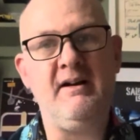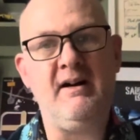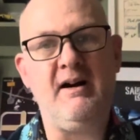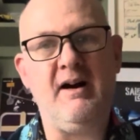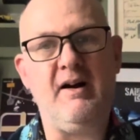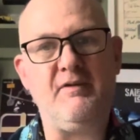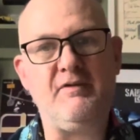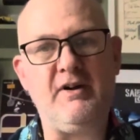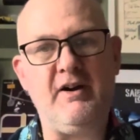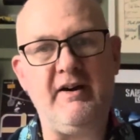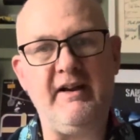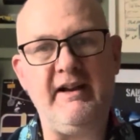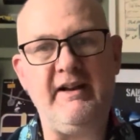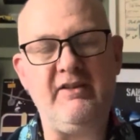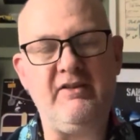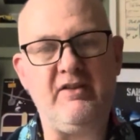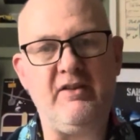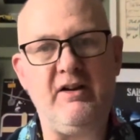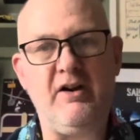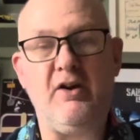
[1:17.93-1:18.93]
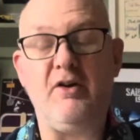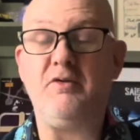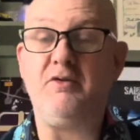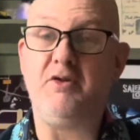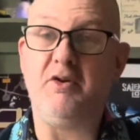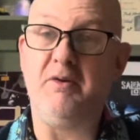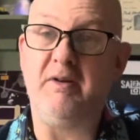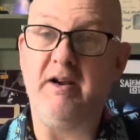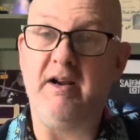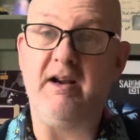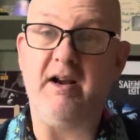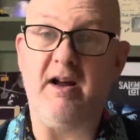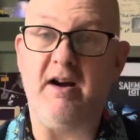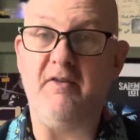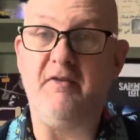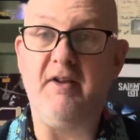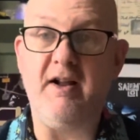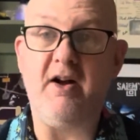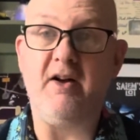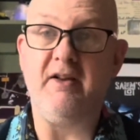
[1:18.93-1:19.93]
I've gone into like doing a lot
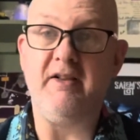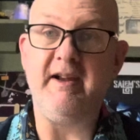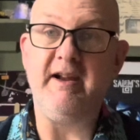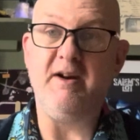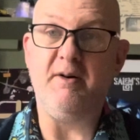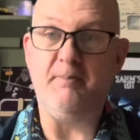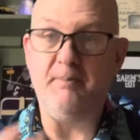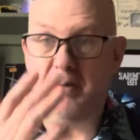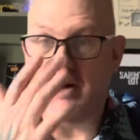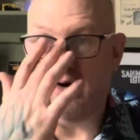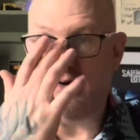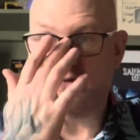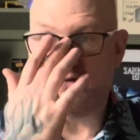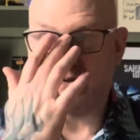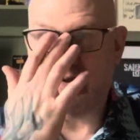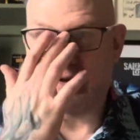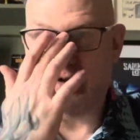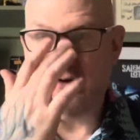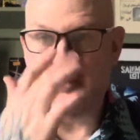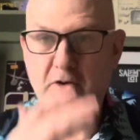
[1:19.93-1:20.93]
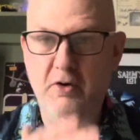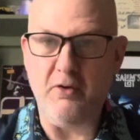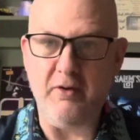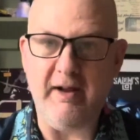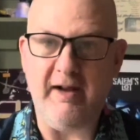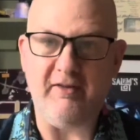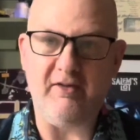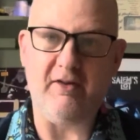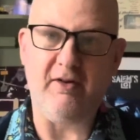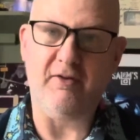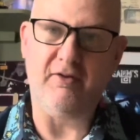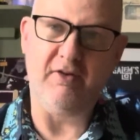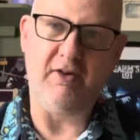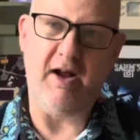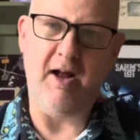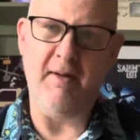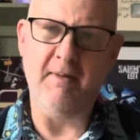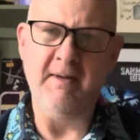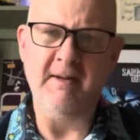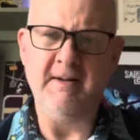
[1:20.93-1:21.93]
of like the unboxing and all that stuff,
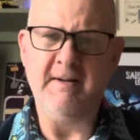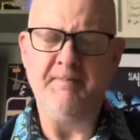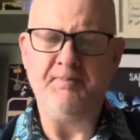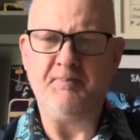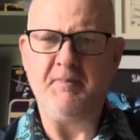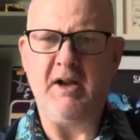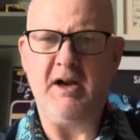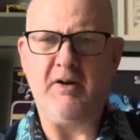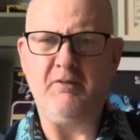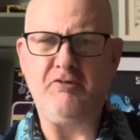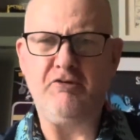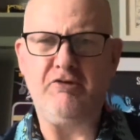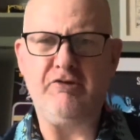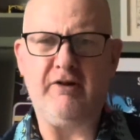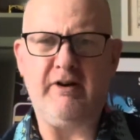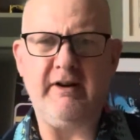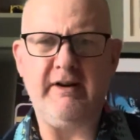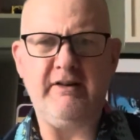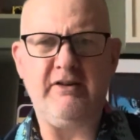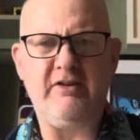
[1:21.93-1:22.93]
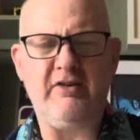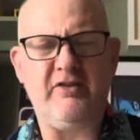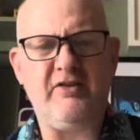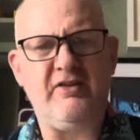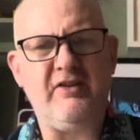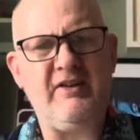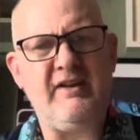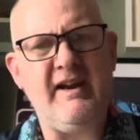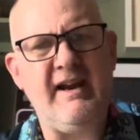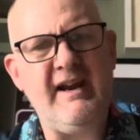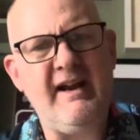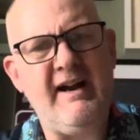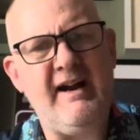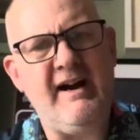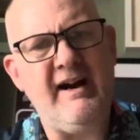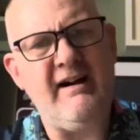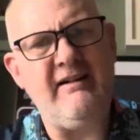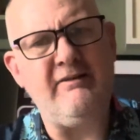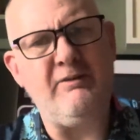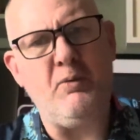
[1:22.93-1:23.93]
so I'm trying to steer
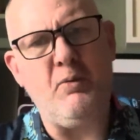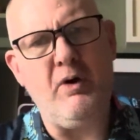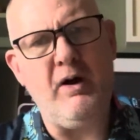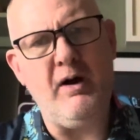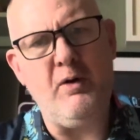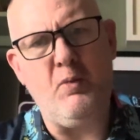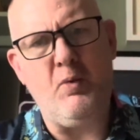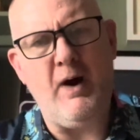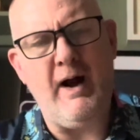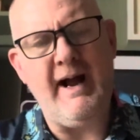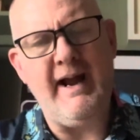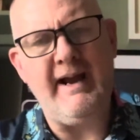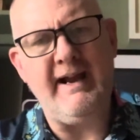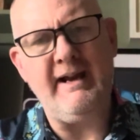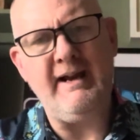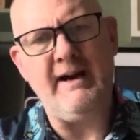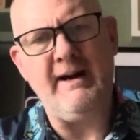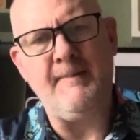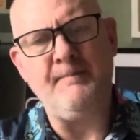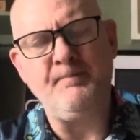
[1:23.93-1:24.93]
away